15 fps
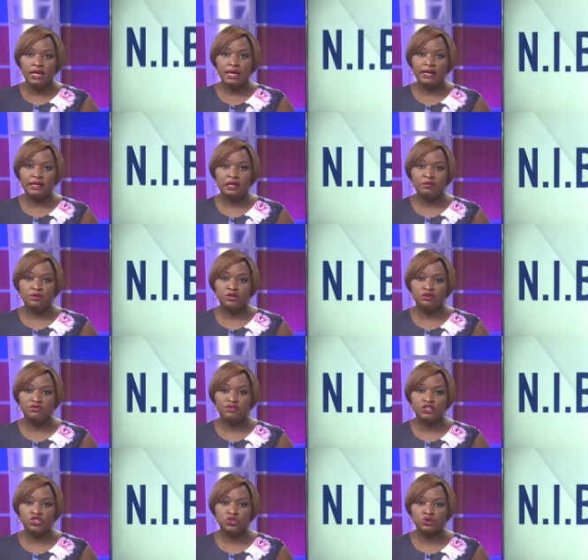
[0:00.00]
NIB
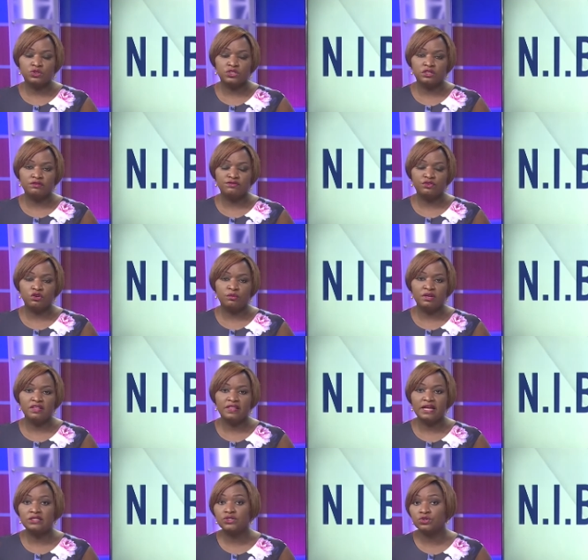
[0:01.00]
officials confirming that